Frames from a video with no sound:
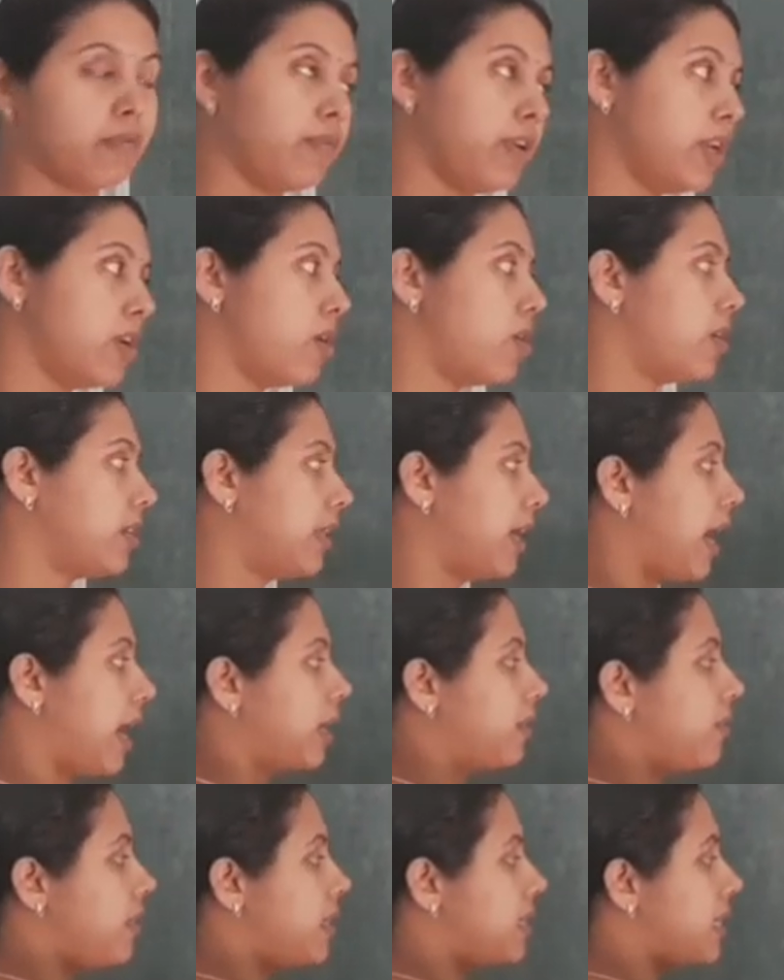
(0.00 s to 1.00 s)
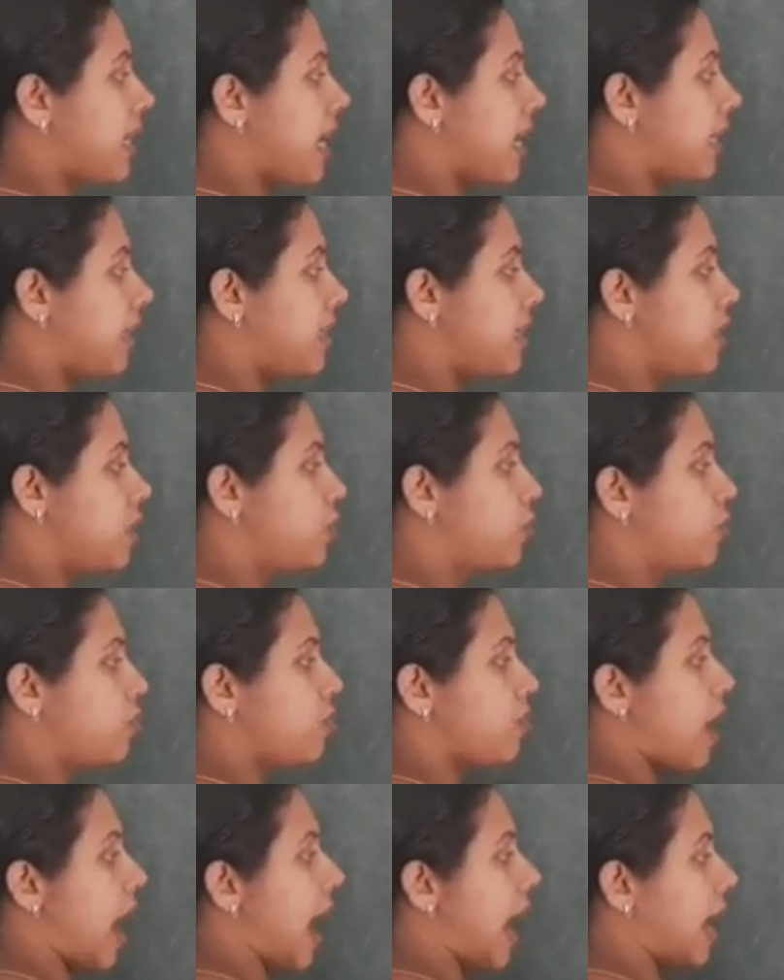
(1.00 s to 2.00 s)
We know that we take these
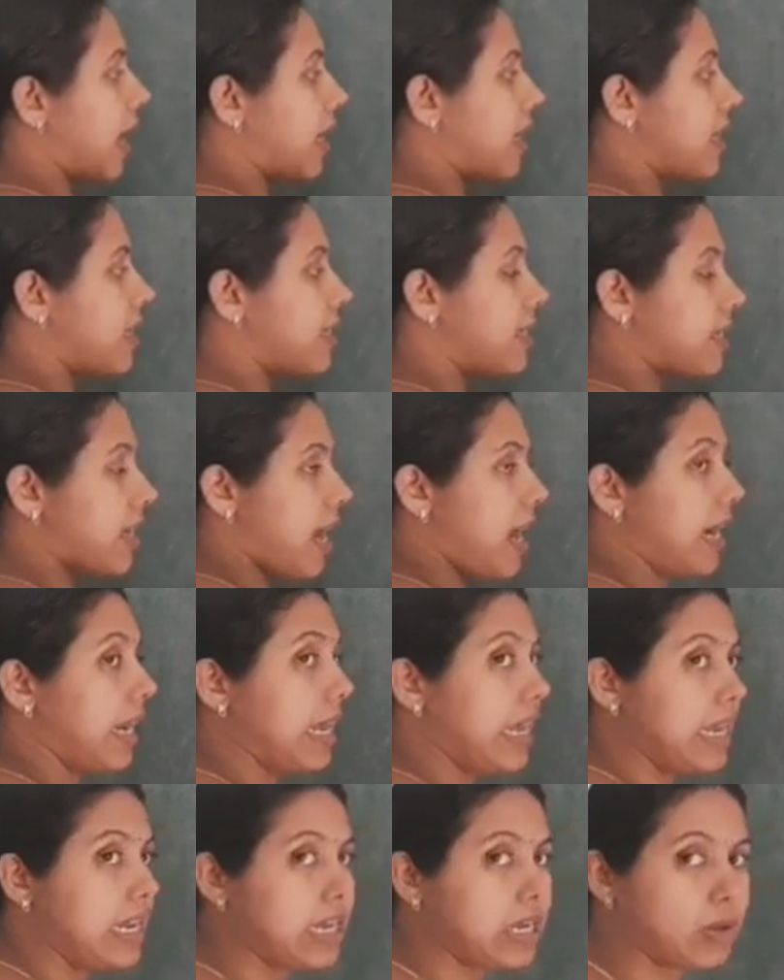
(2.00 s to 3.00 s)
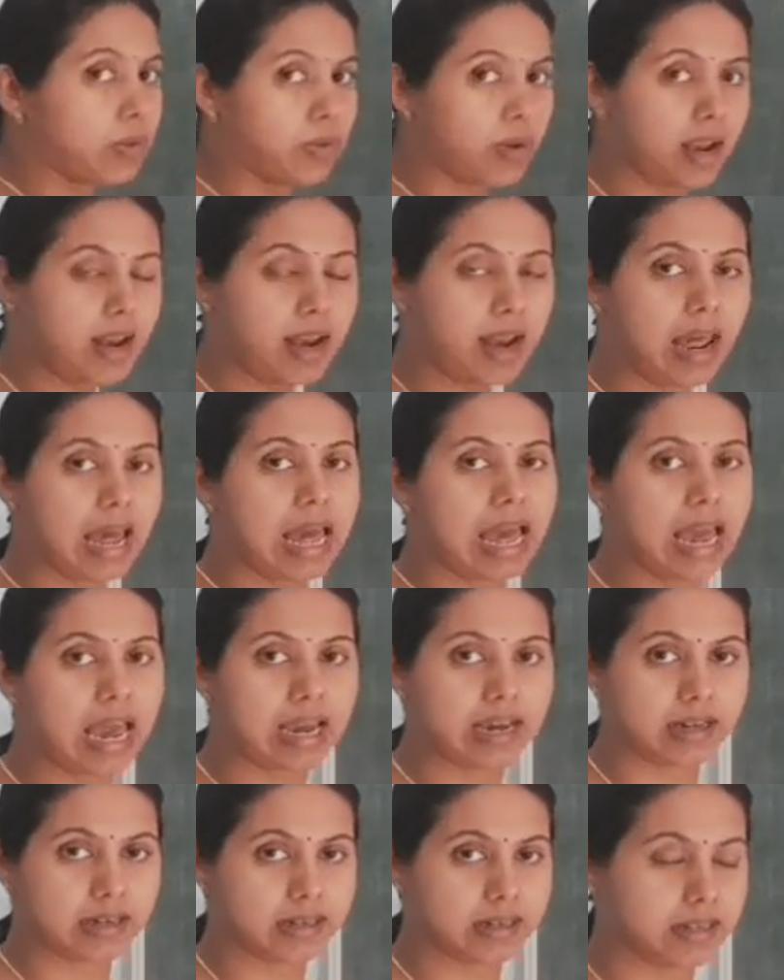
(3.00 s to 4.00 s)
two angles are equal
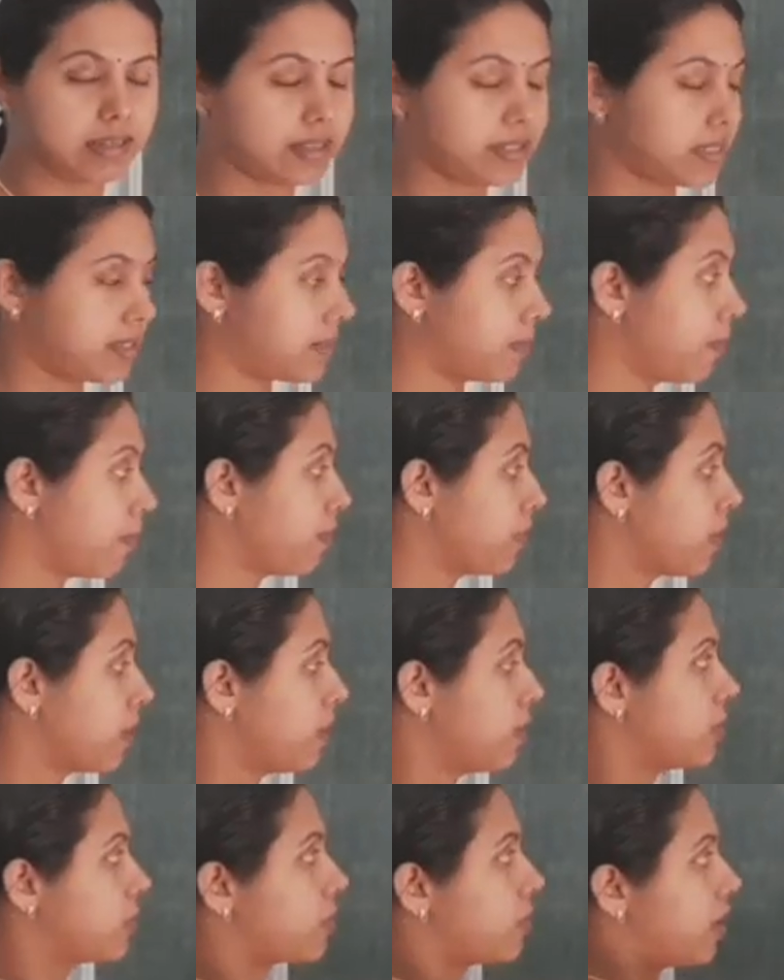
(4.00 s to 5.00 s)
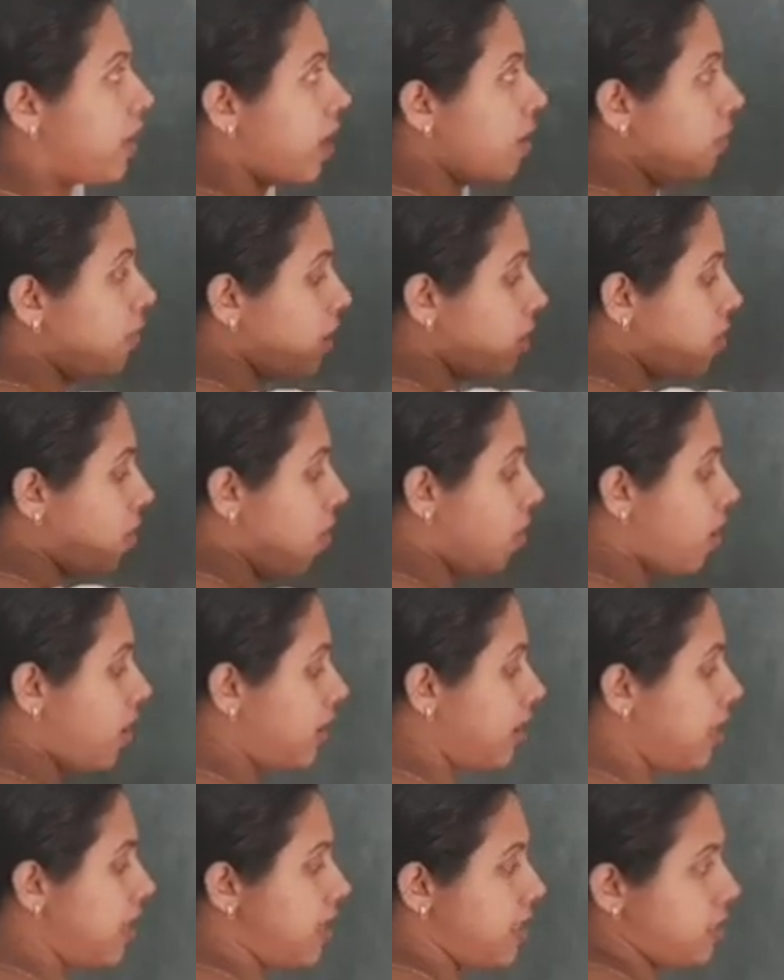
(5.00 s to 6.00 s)
angles. So now we
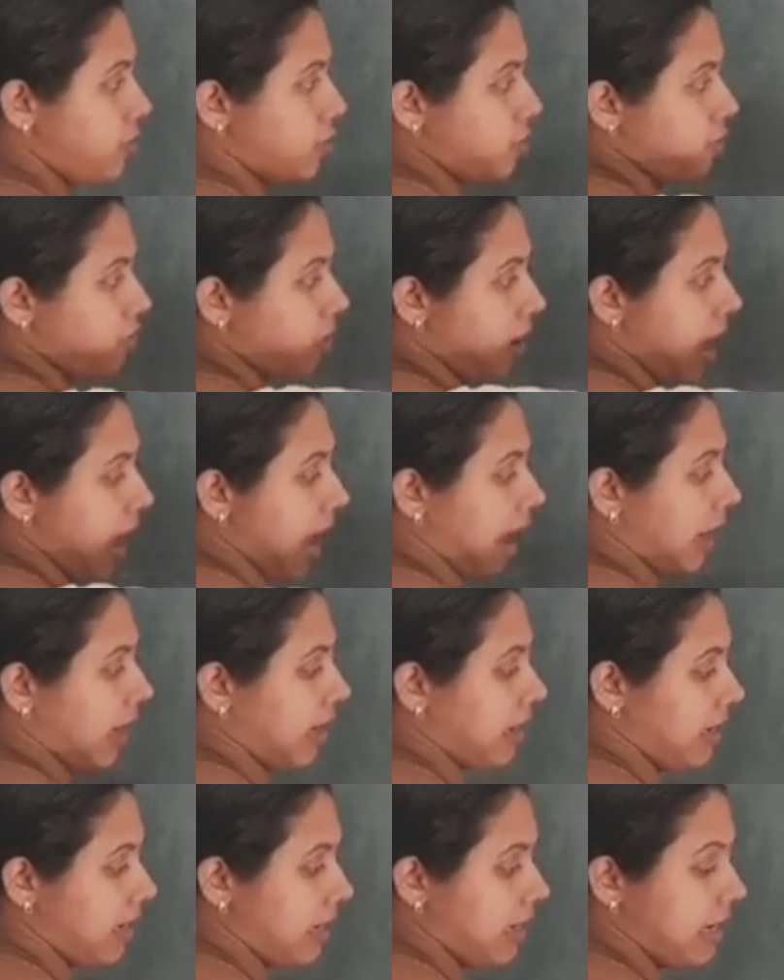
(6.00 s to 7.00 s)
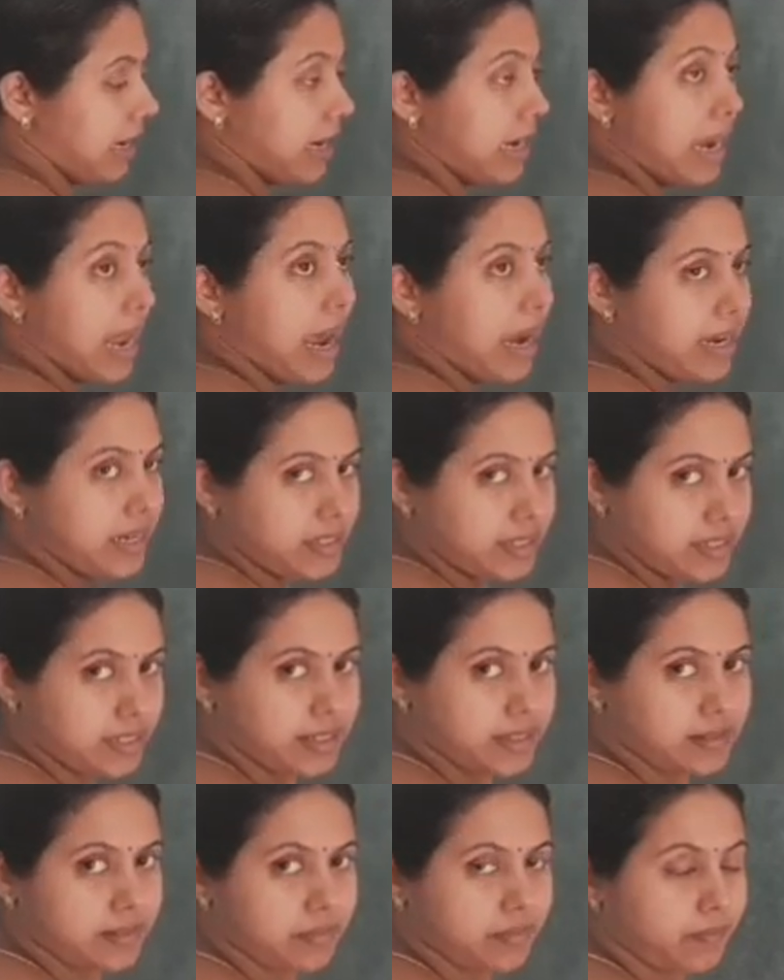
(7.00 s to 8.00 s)
got these two
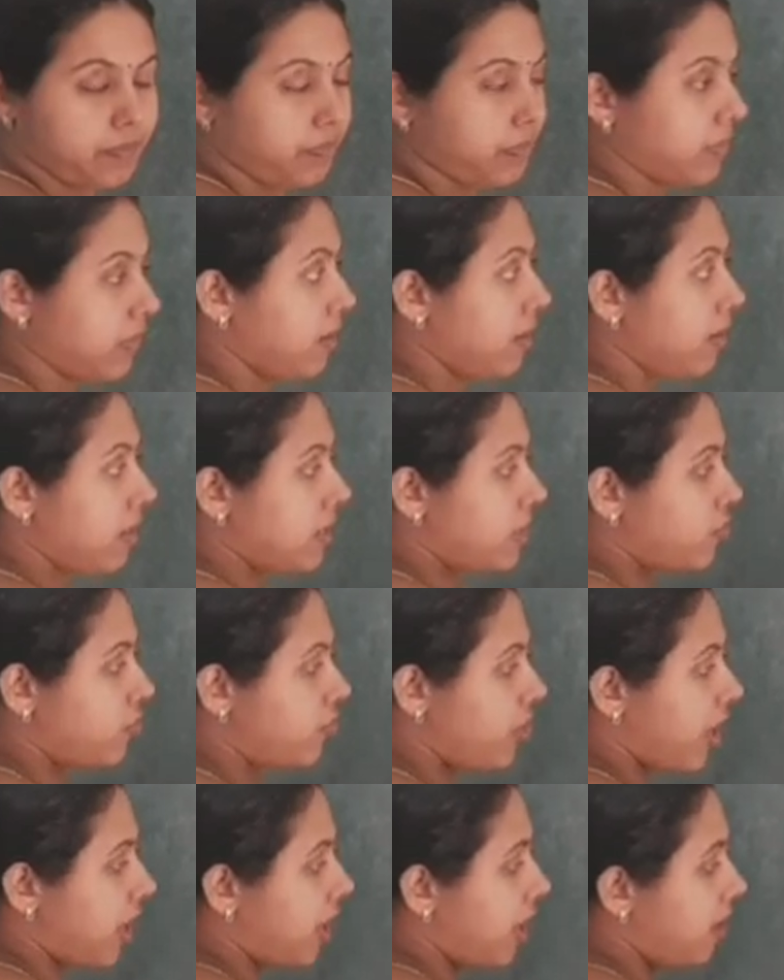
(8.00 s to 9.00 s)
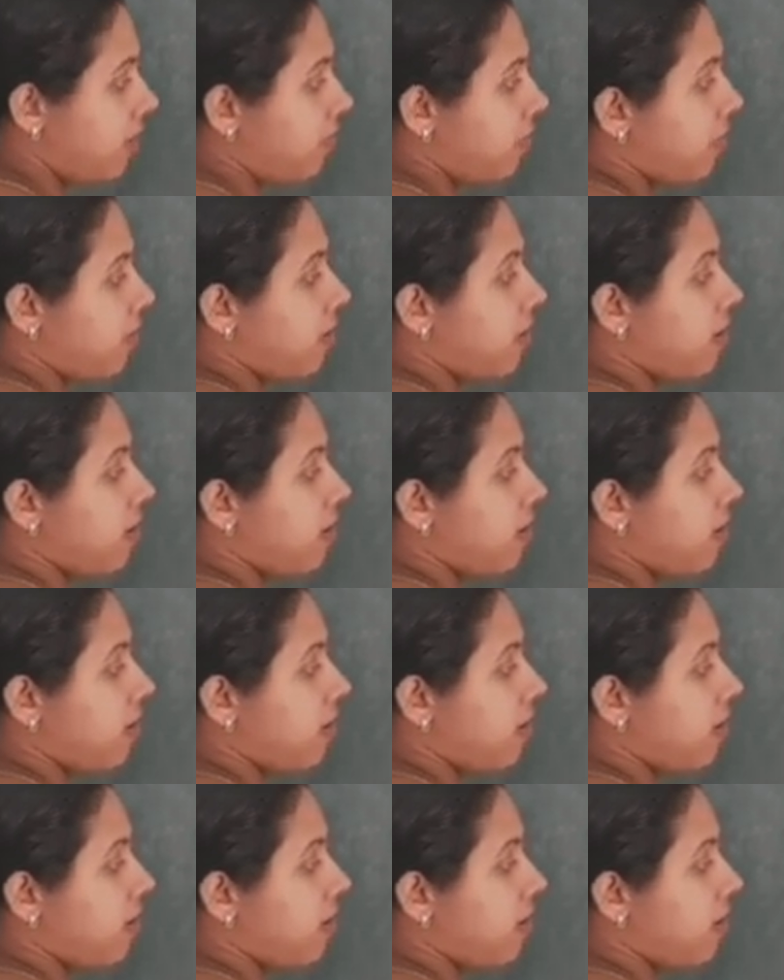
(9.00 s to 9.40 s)
lines. Check it.